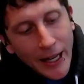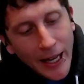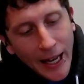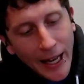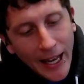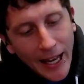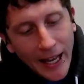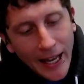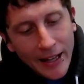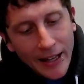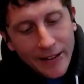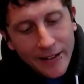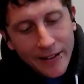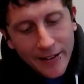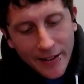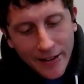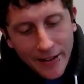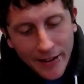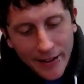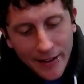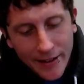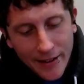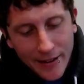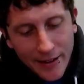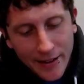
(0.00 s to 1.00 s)
And
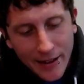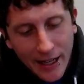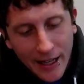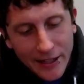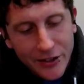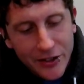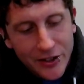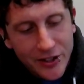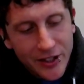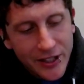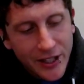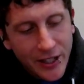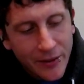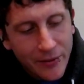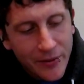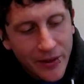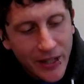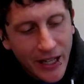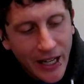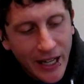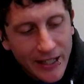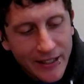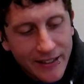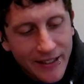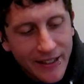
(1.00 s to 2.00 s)
I just love the
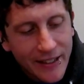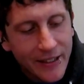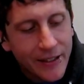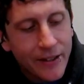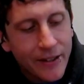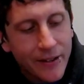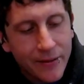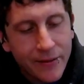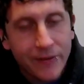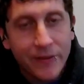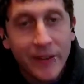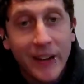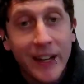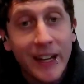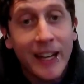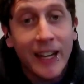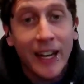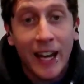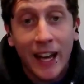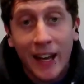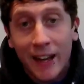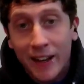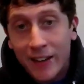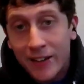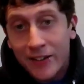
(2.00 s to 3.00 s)
idea of
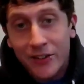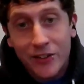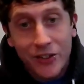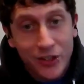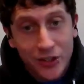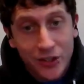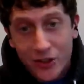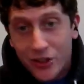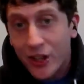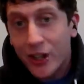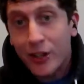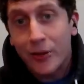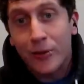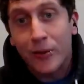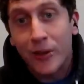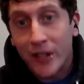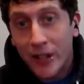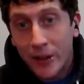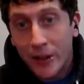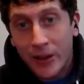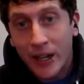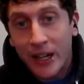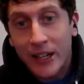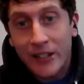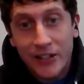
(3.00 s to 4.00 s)
feeding eggs just generally,
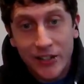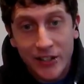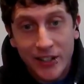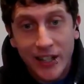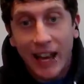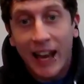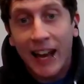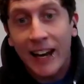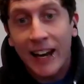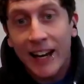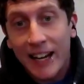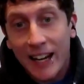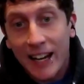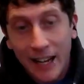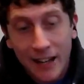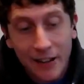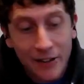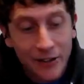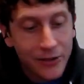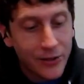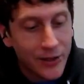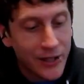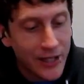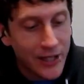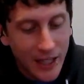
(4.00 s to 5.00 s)
right? Just adding eggs,
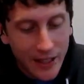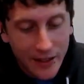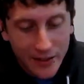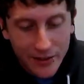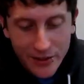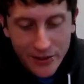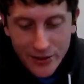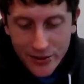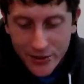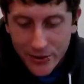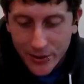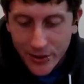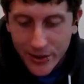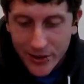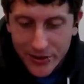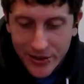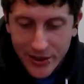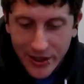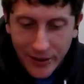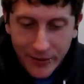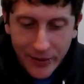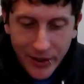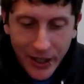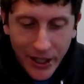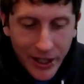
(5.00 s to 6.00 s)
doing that sort of
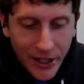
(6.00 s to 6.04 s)
stuff.